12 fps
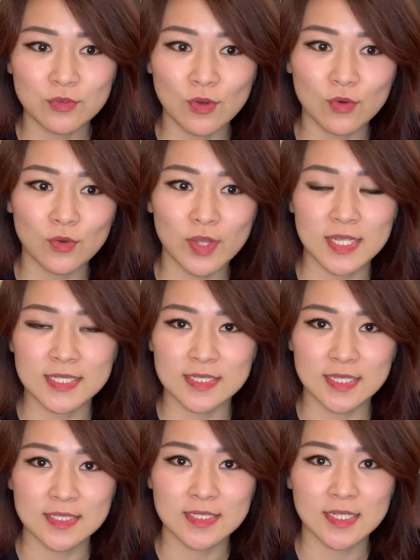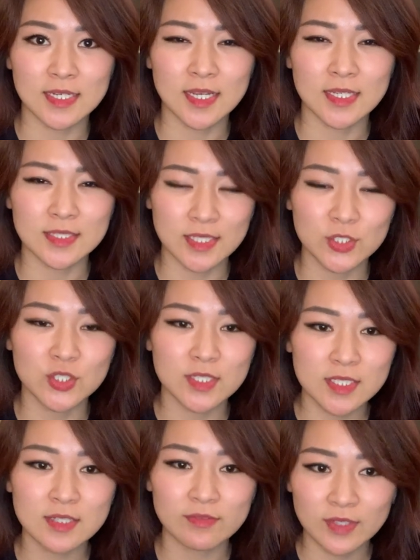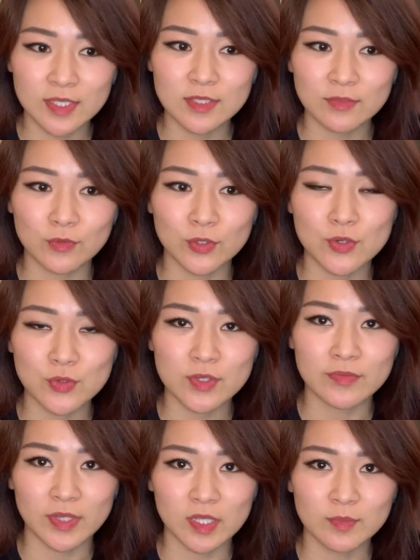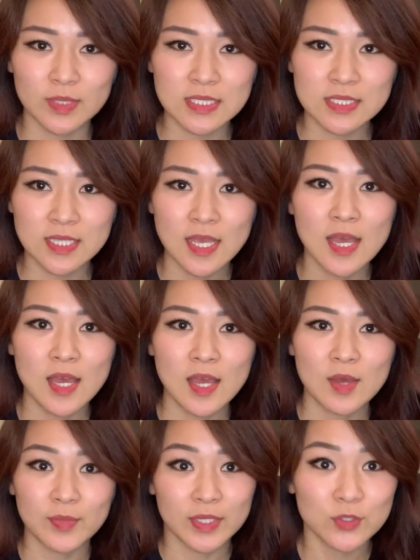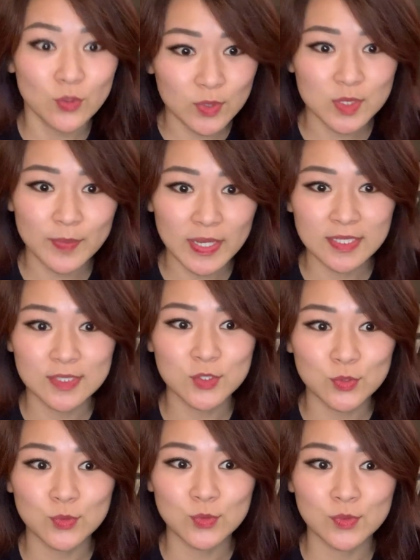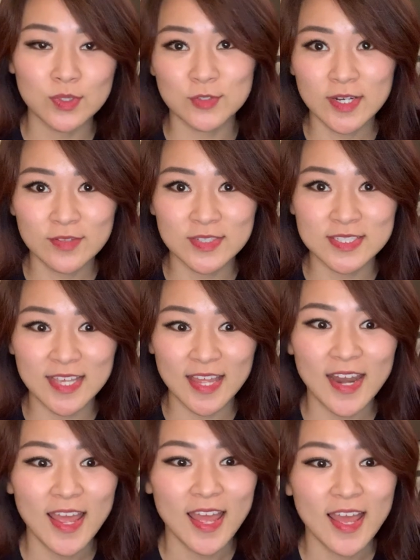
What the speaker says: no existing contingency fund for new developments because no one's paid into the strata fees yet.